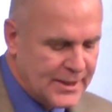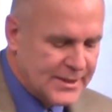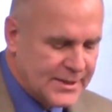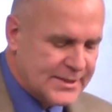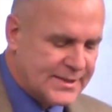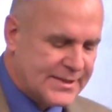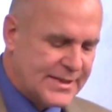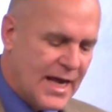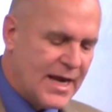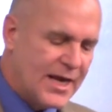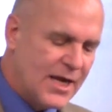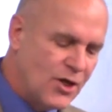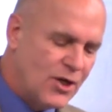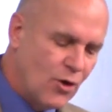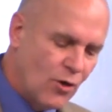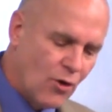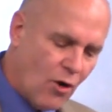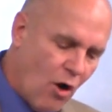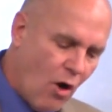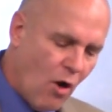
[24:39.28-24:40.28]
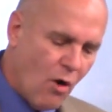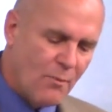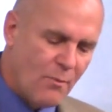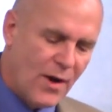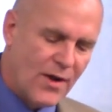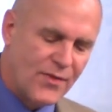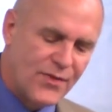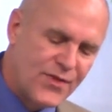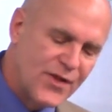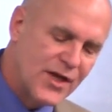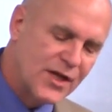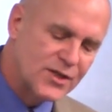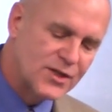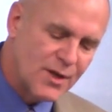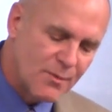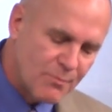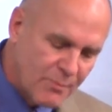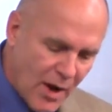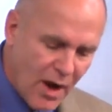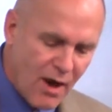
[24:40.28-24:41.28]
setting your hope on things
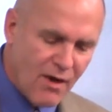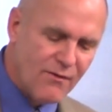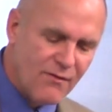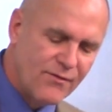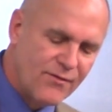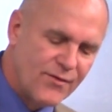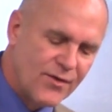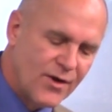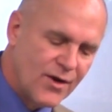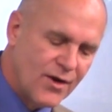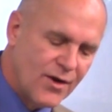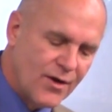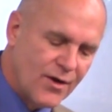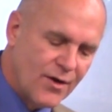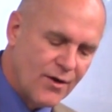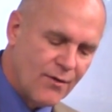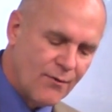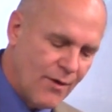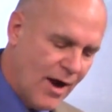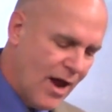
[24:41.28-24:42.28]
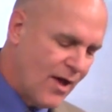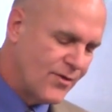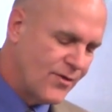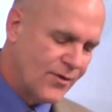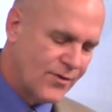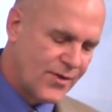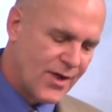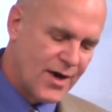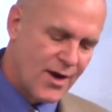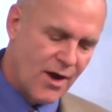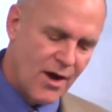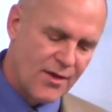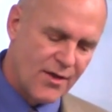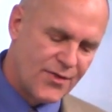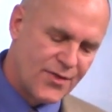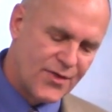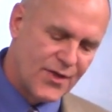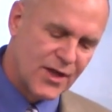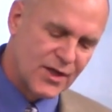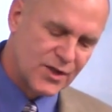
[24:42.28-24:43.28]
above rather than
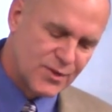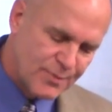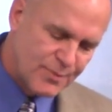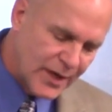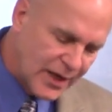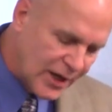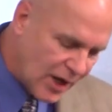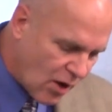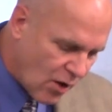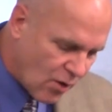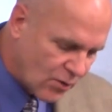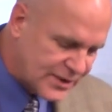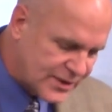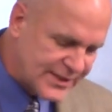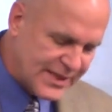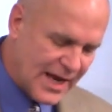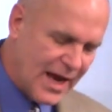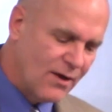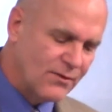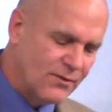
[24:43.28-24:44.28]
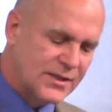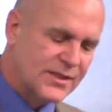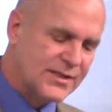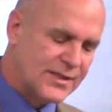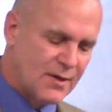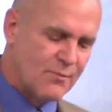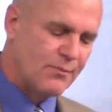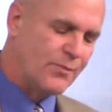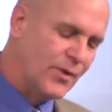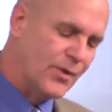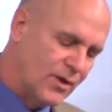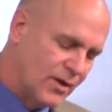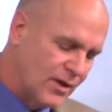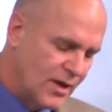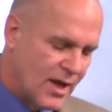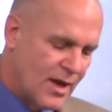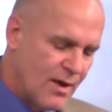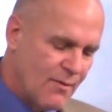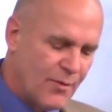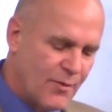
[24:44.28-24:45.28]
on things below sounds simple,